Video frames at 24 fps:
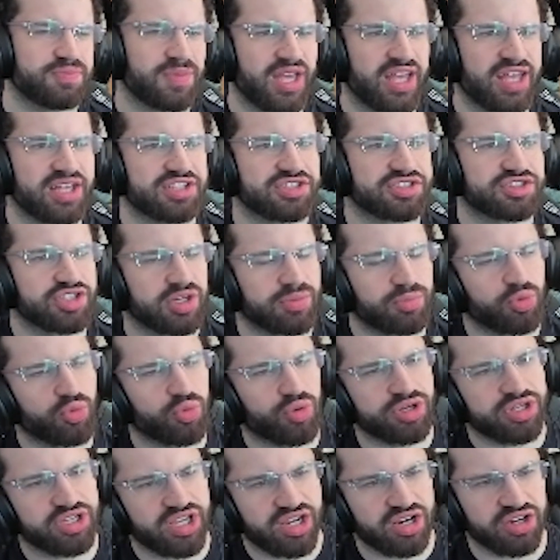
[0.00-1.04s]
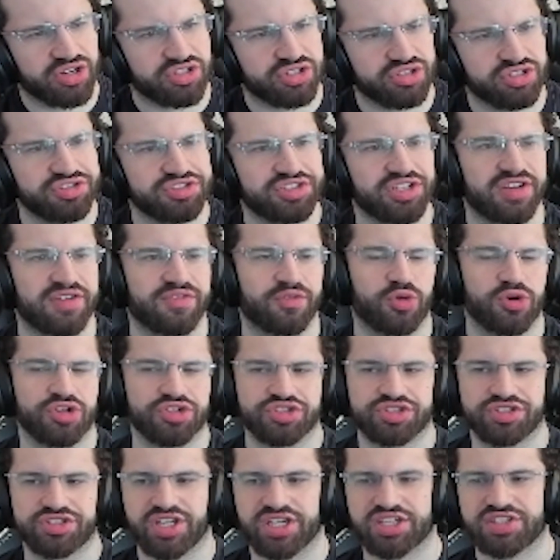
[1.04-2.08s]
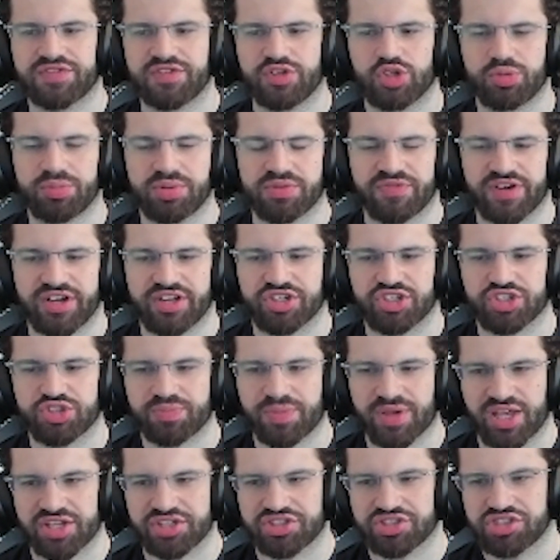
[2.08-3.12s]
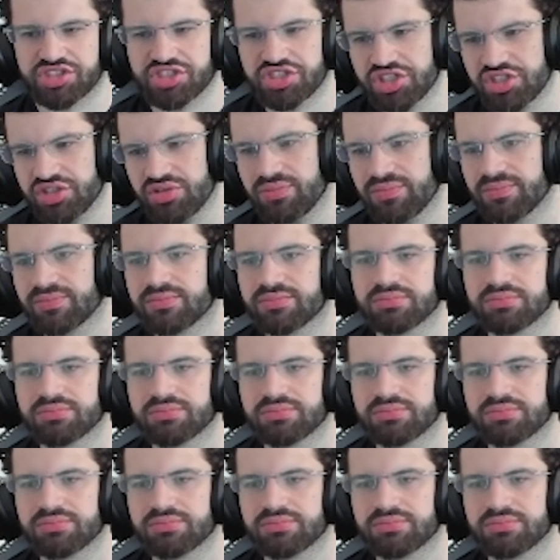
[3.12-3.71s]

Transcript: Pass #1 characters, and of course the next video will be Fighters Pass 2.